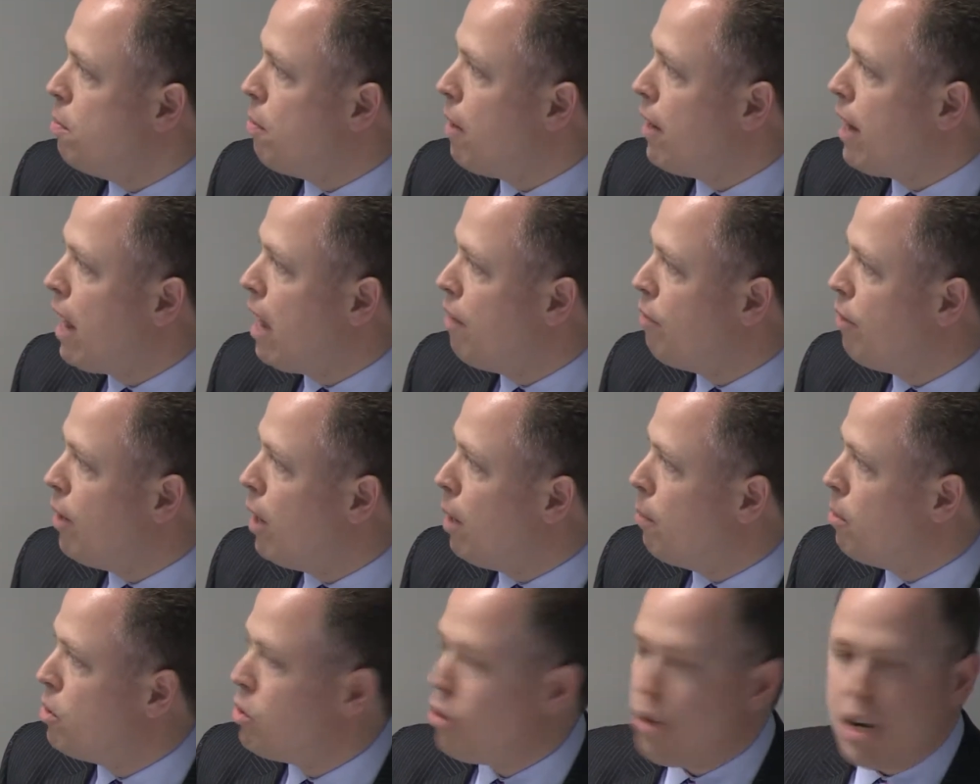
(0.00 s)
You might have an
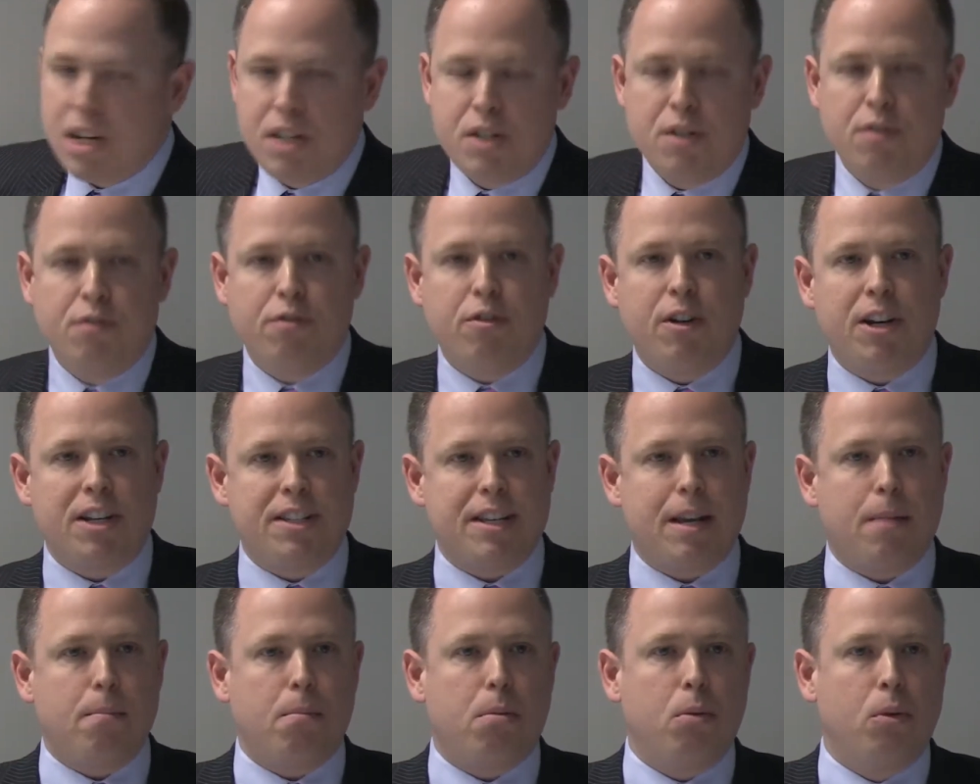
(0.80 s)
arbitration, for
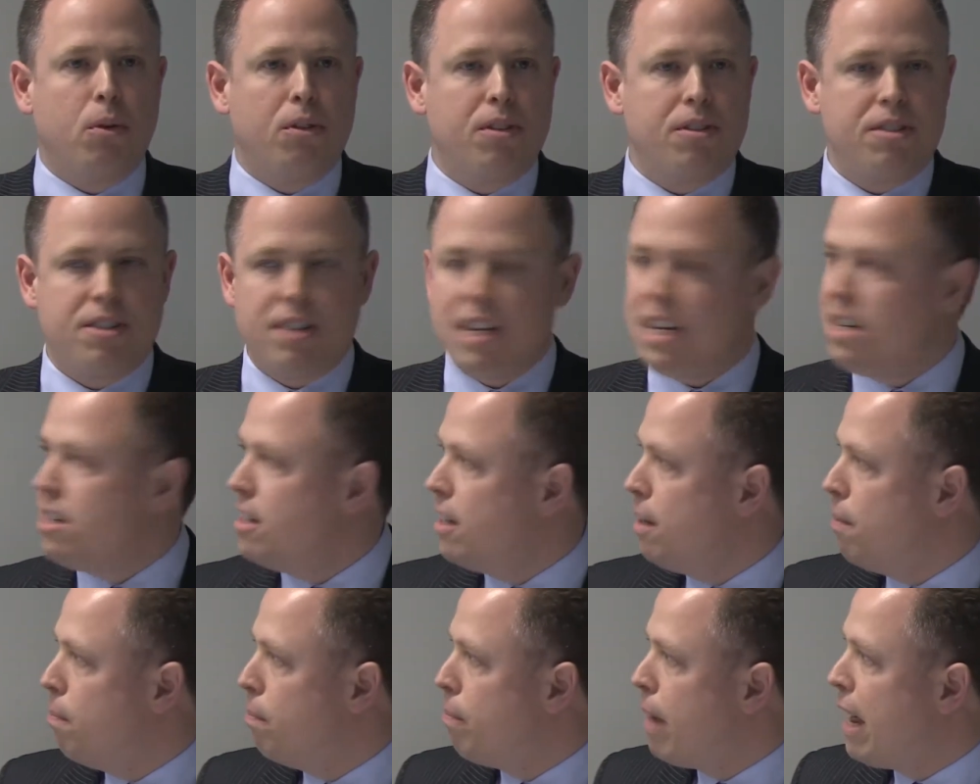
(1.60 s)
example,
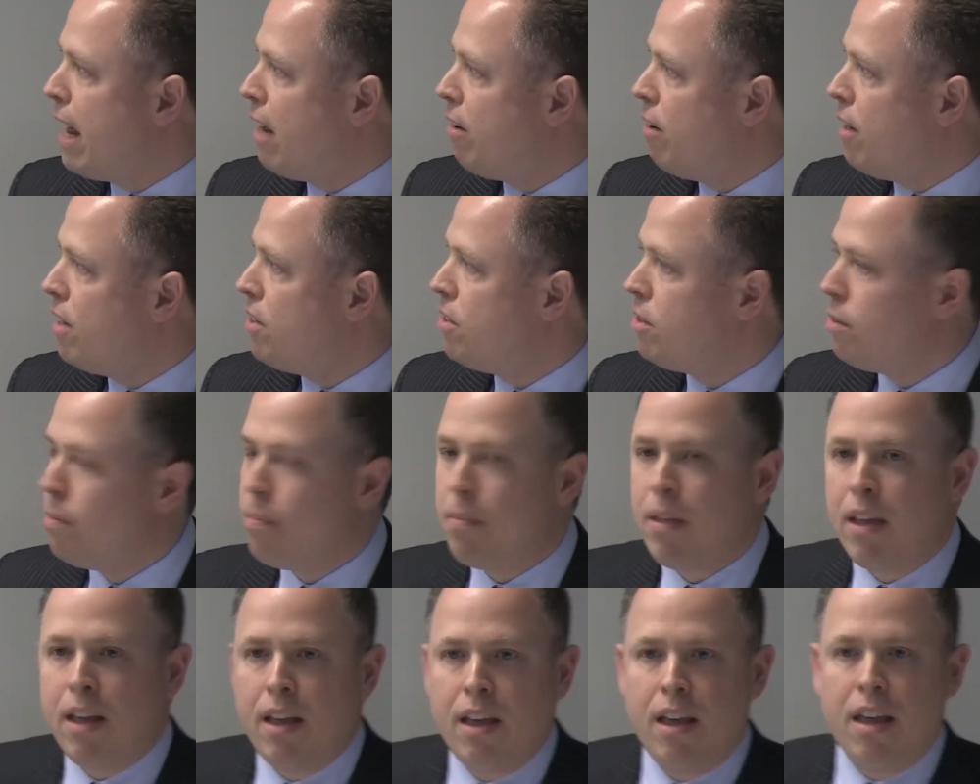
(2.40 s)
seated in
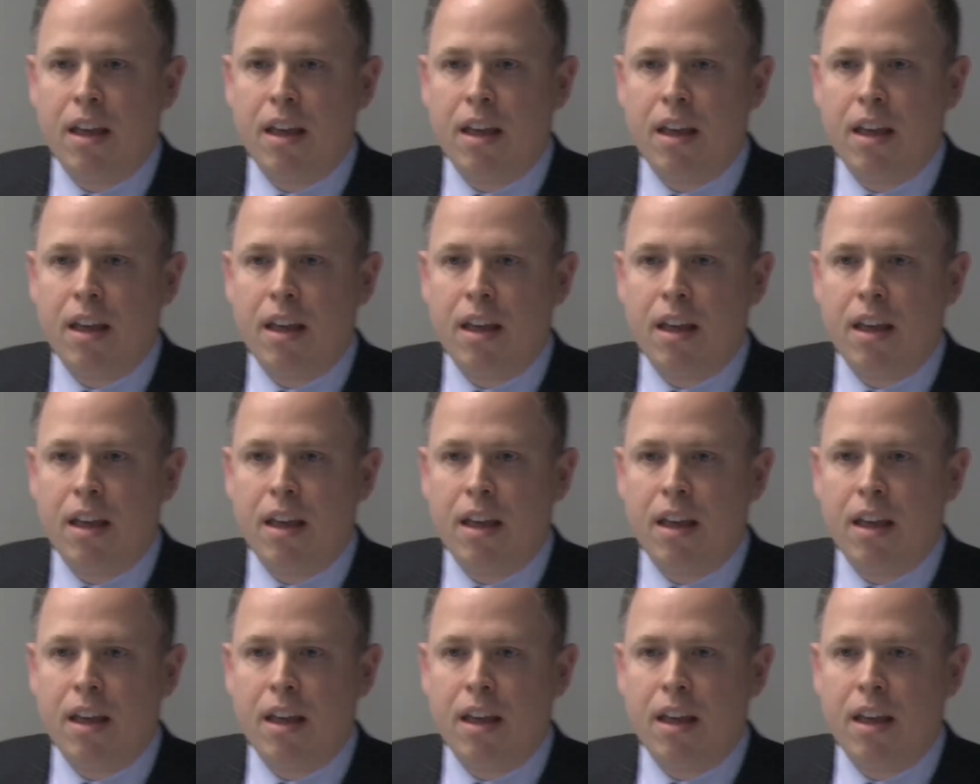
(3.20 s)
Paris.